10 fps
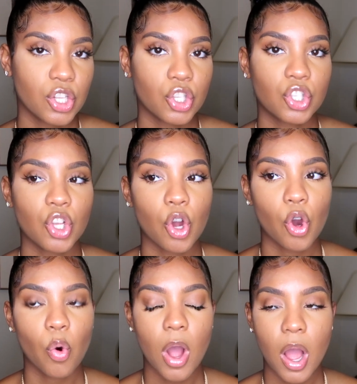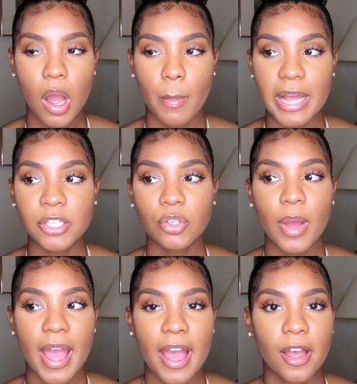So I still
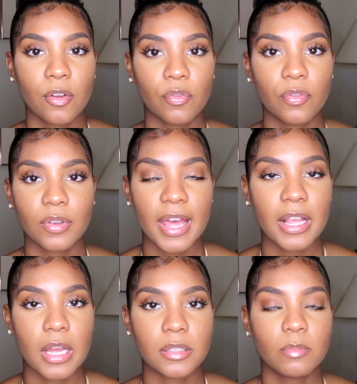have, like,